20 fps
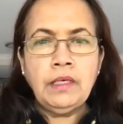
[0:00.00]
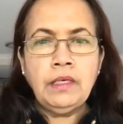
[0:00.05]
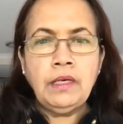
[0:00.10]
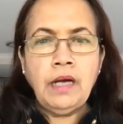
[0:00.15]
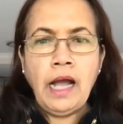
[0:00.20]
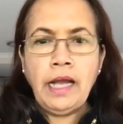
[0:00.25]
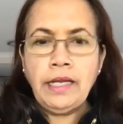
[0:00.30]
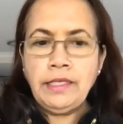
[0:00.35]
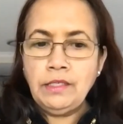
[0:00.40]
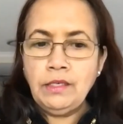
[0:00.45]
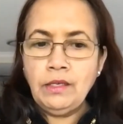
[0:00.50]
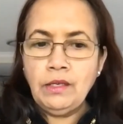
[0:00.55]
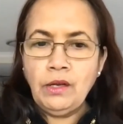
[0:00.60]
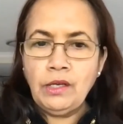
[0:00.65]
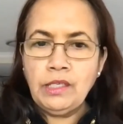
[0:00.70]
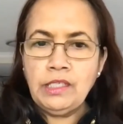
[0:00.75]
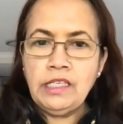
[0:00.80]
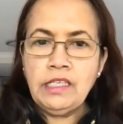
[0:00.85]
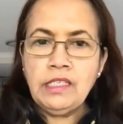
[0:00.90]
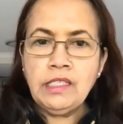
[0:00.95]

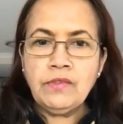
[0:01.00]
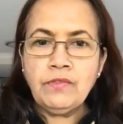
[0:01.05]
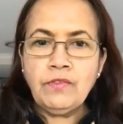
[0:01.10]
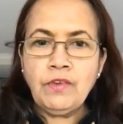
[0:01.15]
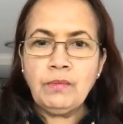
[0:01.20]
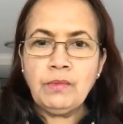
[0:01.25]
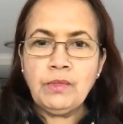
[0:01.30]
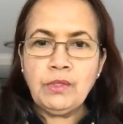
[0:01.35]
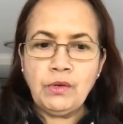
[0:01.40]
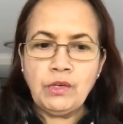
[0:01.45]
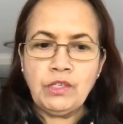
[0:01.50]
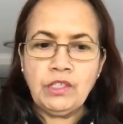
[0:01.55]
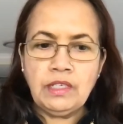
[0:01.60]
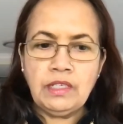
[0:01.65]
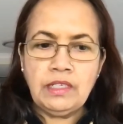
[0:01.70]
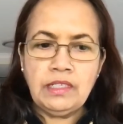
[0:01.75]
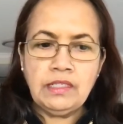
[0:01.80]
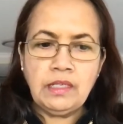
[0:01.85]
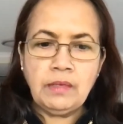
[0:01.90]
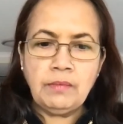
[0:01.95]
ideologies from
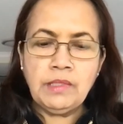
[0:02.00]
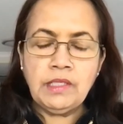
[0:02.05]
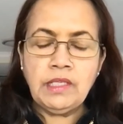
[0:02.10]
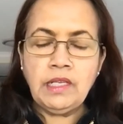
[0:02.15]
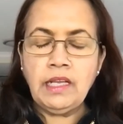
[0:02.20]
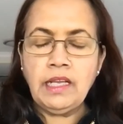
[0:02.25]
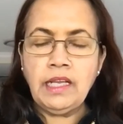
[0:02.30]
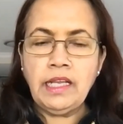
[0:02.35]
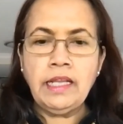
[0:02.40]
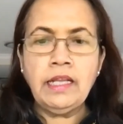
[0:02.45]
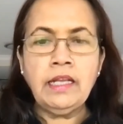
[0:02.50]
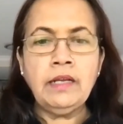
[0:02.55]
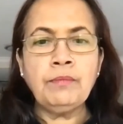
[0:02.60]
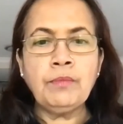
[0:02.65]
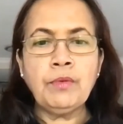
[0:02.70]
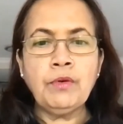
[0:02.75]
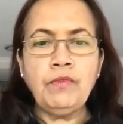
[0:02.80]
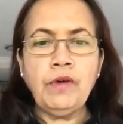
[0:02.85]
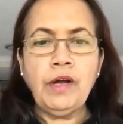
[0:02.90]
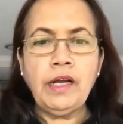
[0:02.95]
socialism, say
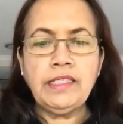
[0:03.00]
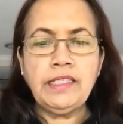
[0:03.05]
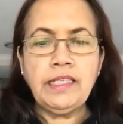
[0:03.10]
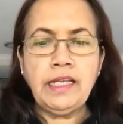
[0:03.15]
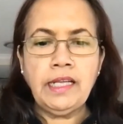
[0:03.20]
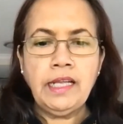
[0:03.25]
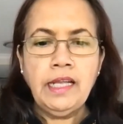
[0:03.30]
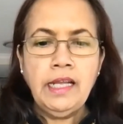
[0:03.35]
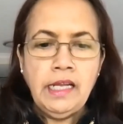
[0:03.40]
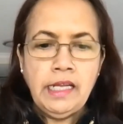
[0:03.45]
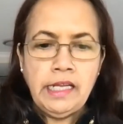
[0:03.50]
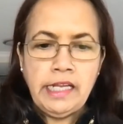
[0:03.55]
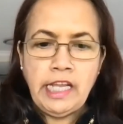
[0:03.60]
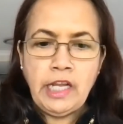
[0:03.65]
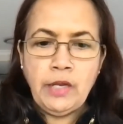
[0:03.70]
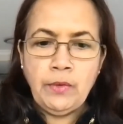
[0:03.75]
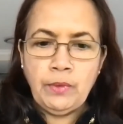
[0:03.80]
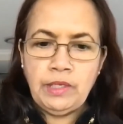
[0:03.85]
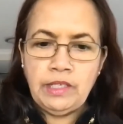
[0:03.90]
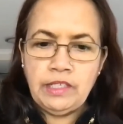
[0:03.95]
providing
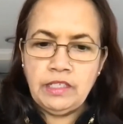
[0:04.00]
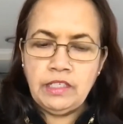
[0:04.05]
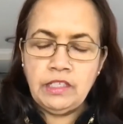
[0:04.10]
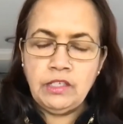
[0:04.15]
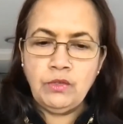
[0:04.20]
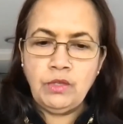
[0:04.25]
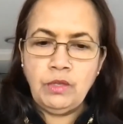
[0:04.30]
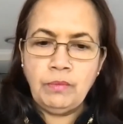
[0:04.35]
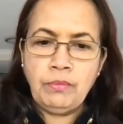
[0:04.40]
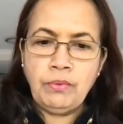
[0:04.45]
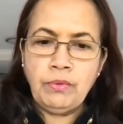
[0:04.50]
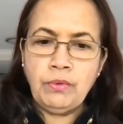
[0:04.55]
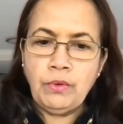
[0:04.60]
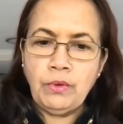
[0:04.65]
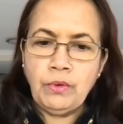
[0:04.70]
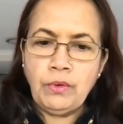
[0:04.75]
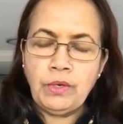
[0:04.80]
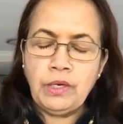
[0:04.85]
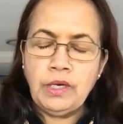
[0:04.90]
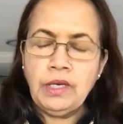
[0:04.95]
equality to the
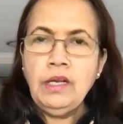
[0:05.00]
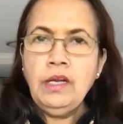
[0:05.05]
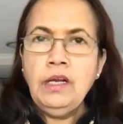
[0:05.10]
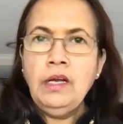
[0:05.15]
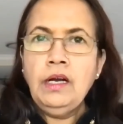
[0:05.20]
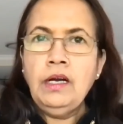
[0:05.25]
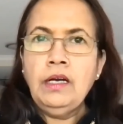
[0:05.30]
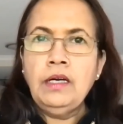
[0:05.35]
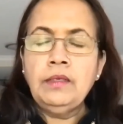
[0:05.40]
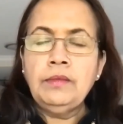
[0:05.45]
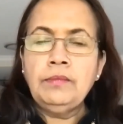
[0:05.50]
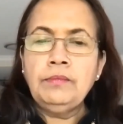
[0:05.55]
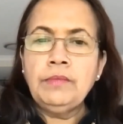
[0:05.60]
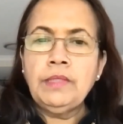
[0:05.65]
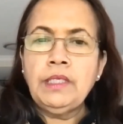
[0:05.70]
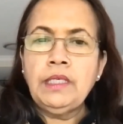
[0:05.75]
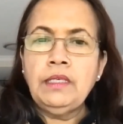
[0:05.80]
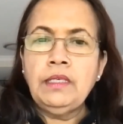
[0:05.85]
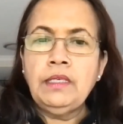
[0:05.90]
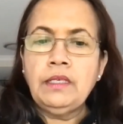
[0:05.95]
poor,
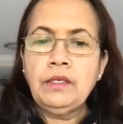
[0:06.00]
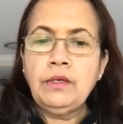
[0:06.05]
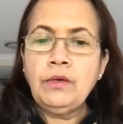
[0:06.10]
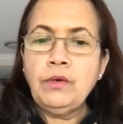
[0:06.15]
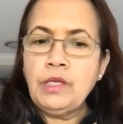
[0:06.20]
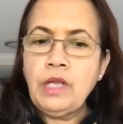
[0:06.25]
good